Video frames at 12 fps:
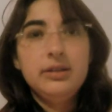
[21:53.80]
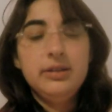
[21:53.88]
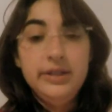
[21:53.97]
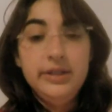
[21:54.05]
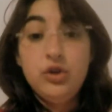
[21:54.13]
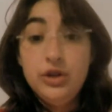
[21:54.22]

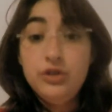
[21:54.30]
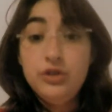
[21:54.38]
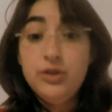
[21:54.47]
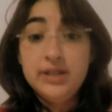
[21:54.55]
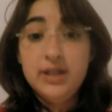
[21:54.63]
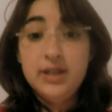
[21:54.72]
it's on
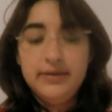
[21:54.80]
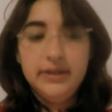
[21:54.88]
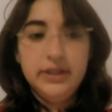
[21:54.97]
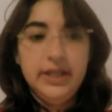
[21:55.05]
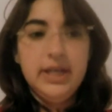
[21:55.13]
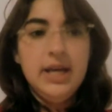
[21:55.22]
Tourette's,
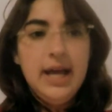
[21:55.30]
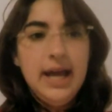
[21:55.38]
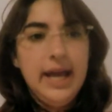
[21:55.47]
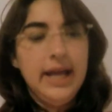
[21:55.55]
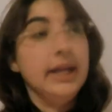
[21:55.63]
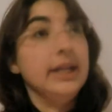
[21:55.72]
obviously.
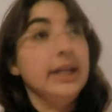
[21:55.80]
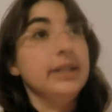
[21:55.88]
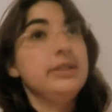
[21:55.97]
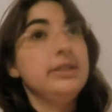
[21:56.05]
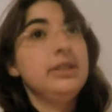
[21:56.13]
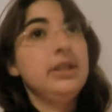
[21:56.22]
And